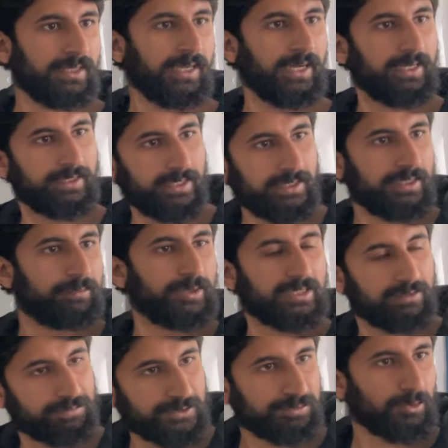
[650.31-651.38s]
And then it
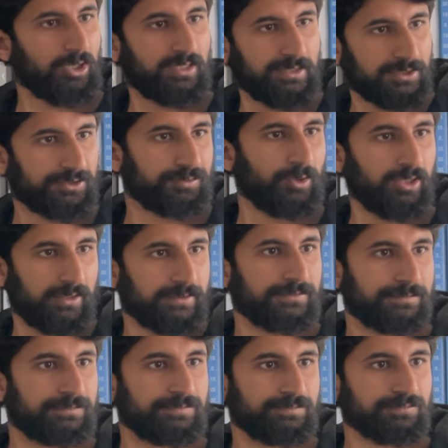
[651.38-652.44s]
becomes smaller and smaller.
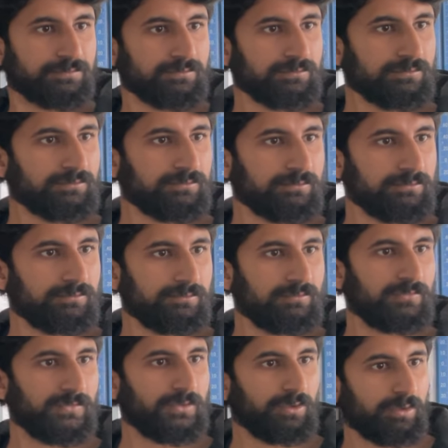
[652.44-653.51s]

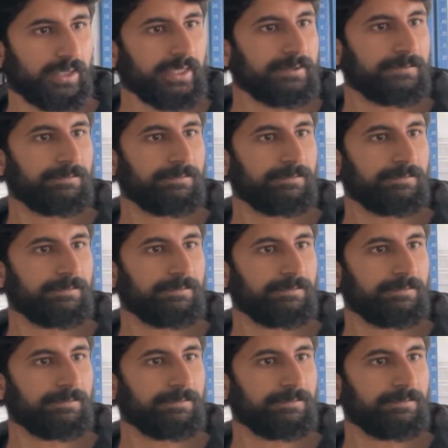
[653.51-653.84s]
Okay.